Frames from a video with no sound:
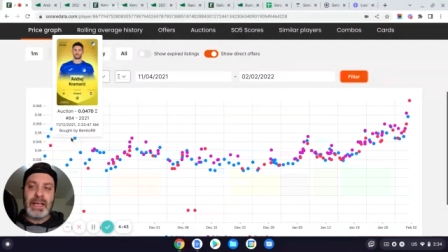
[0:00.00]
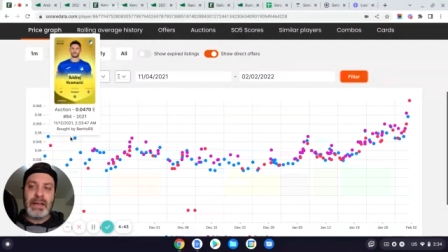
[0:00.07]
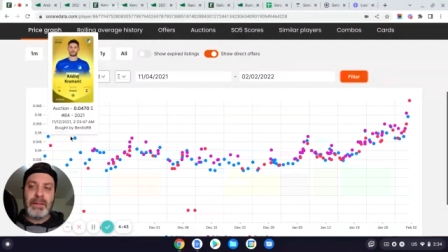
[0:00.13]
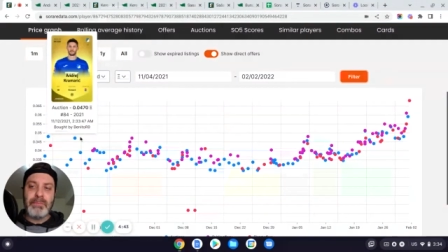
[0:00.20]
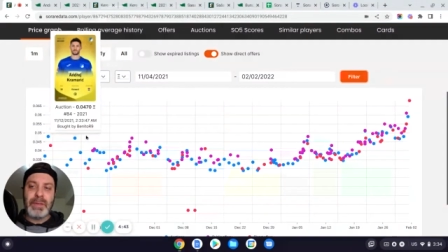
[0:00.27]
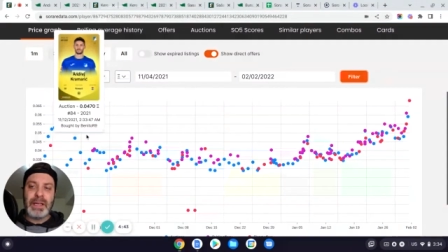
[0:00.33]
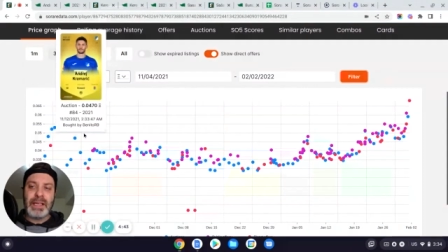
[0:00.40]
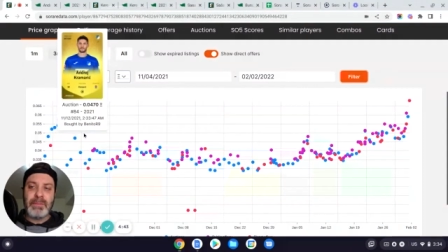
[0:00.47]

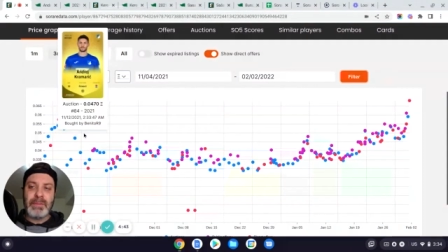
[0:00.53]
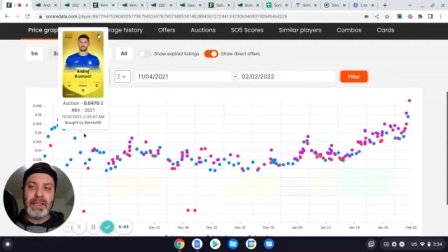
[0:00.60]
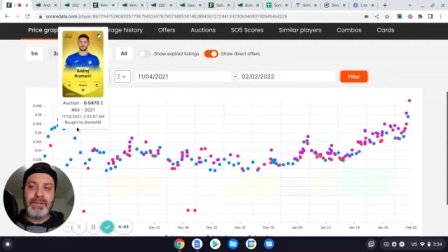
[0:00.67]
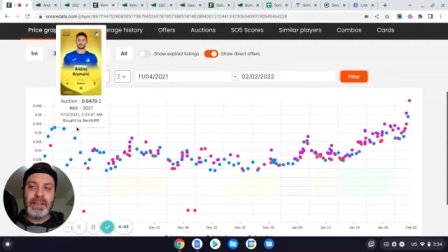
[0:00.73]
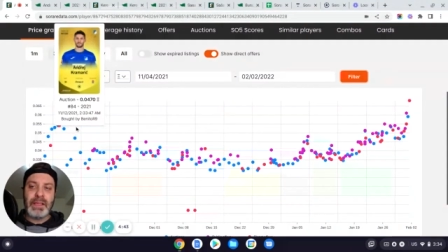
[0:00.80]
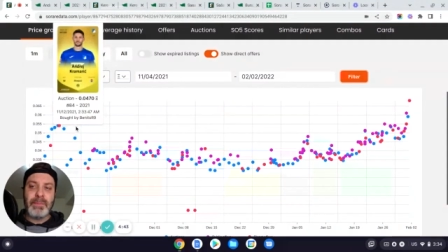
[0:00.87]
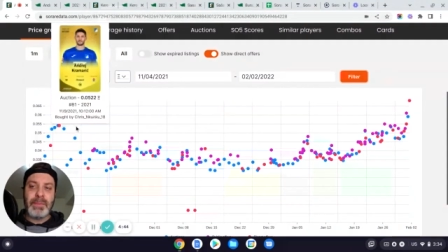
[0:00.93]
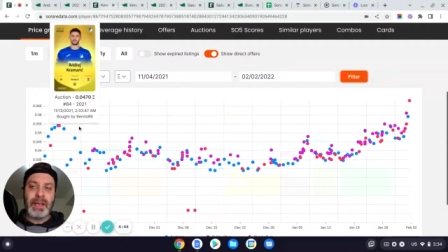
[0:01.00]
But I mean,
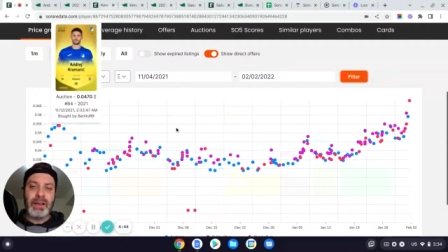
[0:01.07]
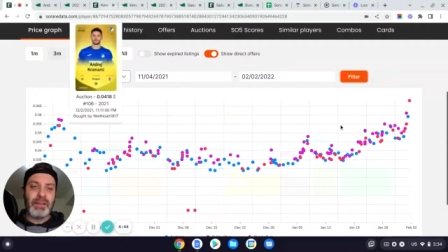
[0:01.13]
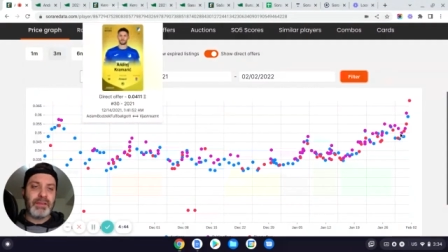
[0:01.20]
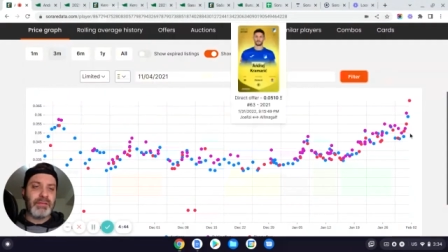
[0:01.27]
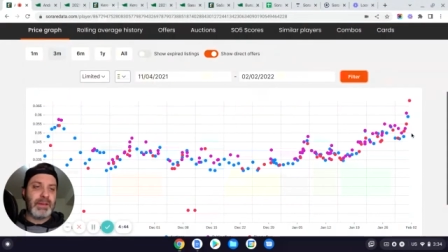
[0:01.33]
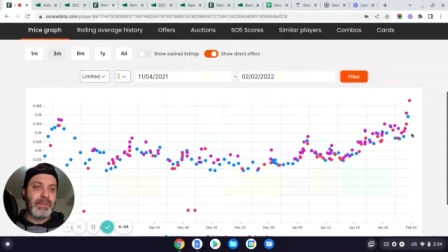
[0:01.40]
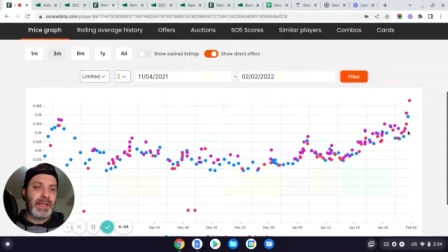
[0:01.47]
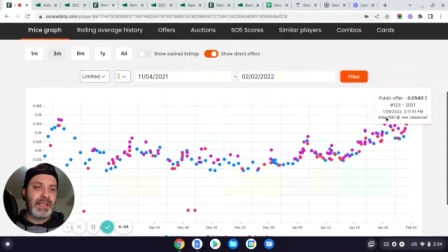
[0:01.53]
if you compare it to
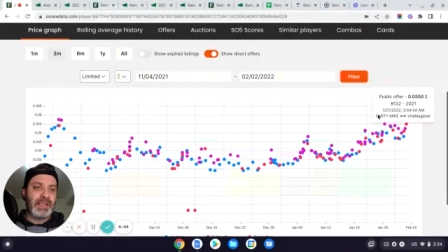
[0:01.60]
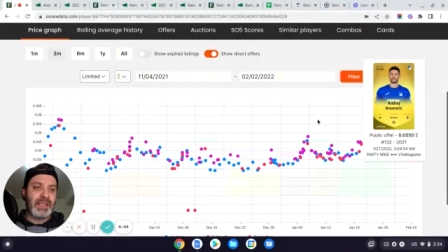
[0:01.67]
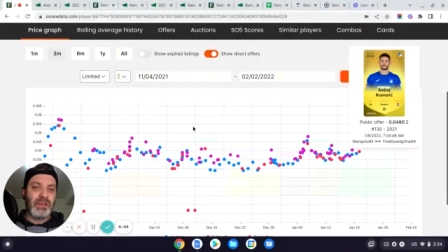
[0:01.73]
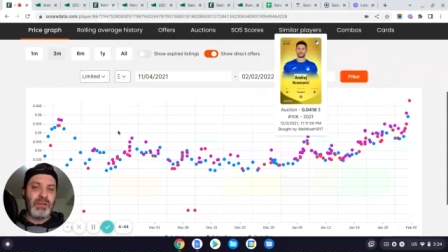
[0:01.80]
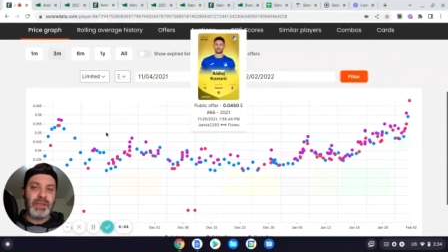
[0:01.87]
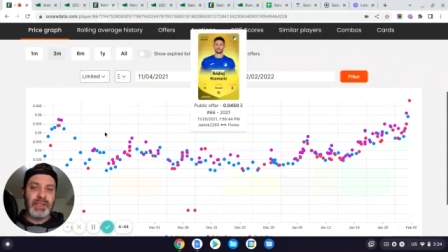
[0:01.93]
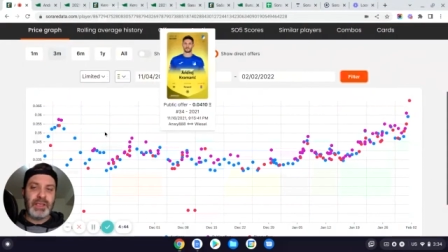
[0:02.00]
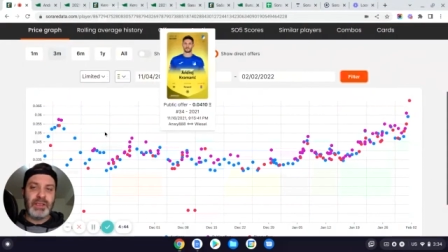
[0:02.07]
3 months
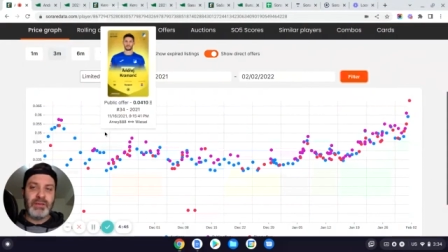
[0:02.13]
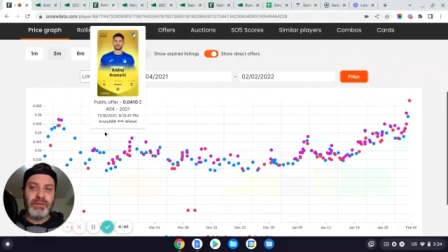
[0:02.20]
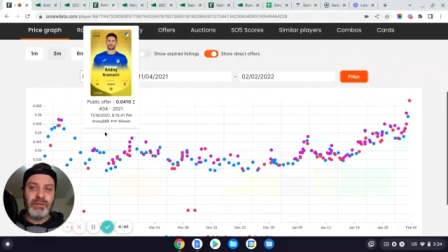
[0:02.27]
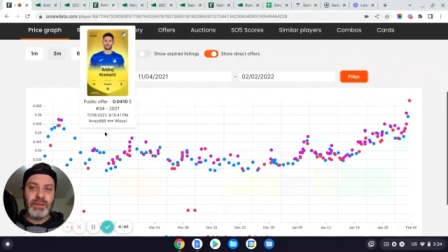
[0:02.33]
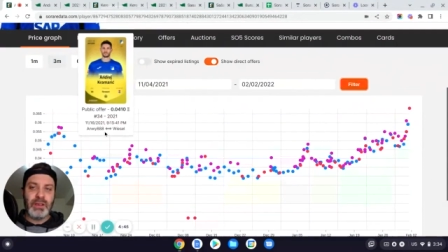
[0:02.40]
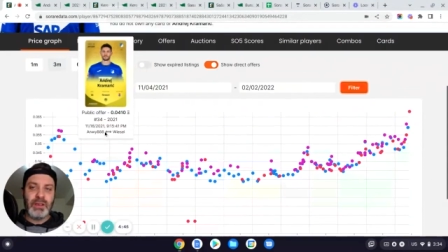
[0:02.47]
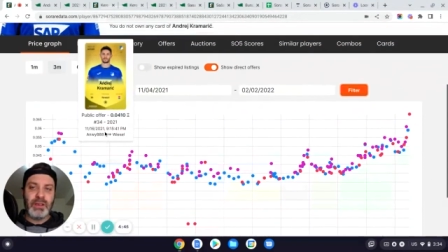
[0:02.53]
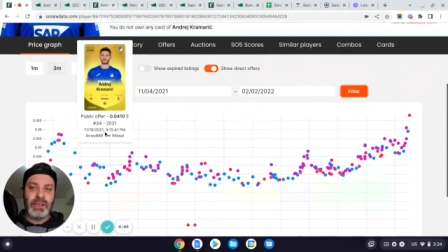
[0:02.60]
ago, you'd
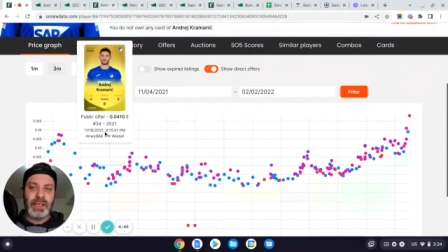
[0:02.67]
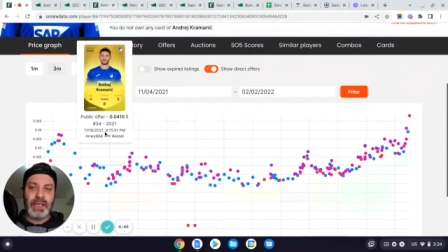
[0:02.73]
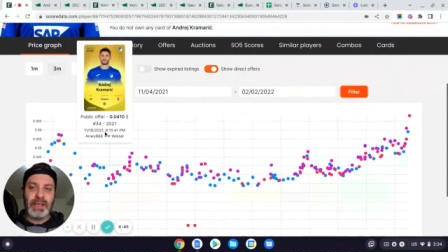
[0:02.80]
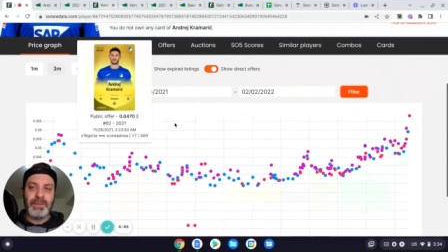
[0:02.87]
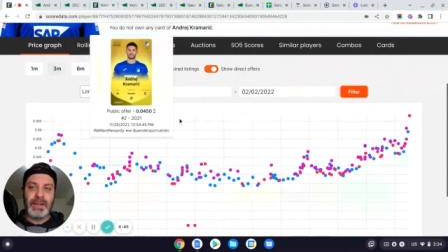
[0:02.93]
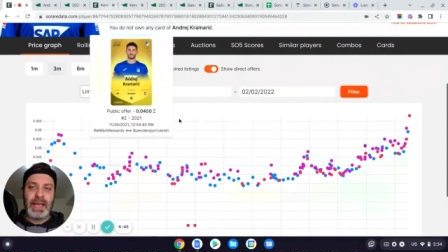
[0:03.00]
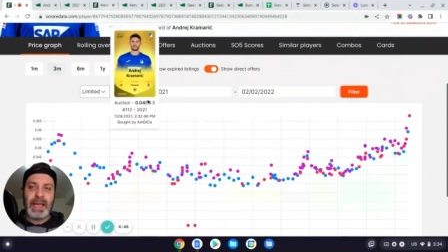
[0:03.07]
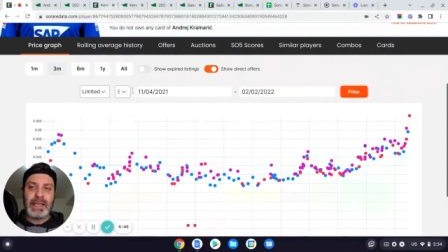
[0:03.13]
call it kind
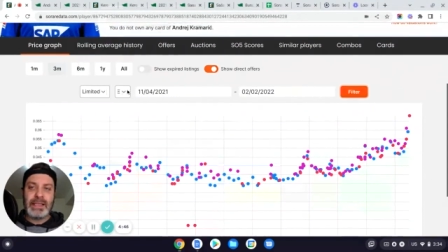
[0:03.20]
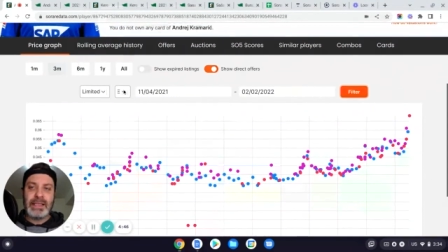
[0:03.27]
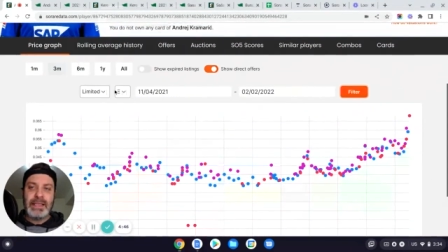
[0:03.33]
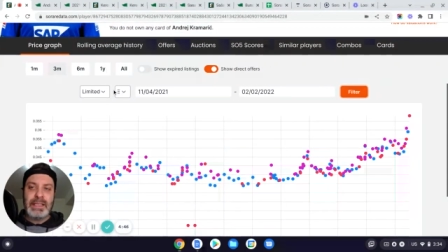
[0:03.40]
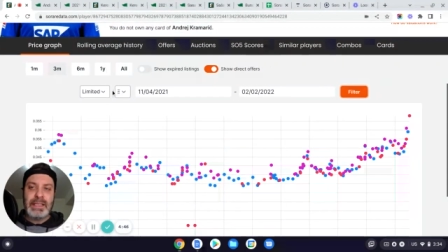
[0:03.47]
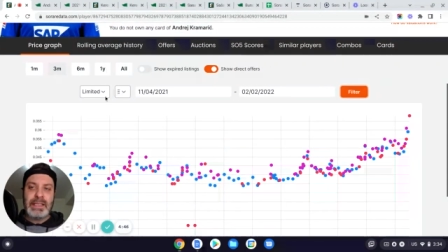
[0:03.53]
of flat.